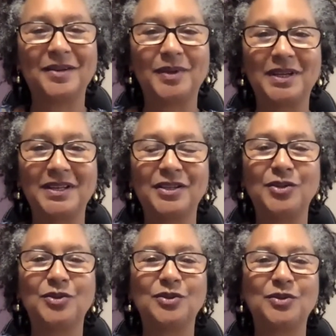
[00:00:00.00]
We continue
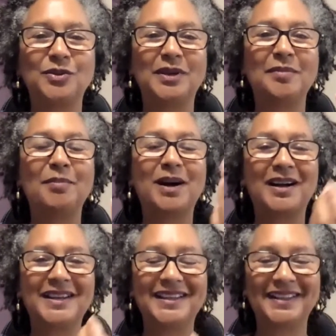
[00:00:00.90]
to
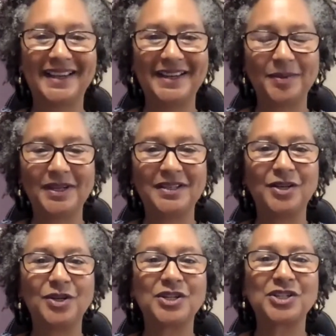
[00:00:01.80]
embody light. We
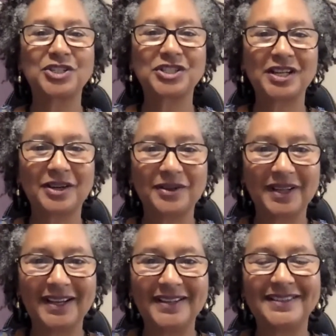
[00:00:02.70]
continue to share
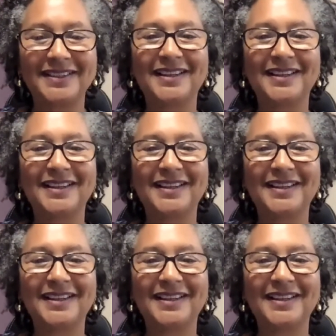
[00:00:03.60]
light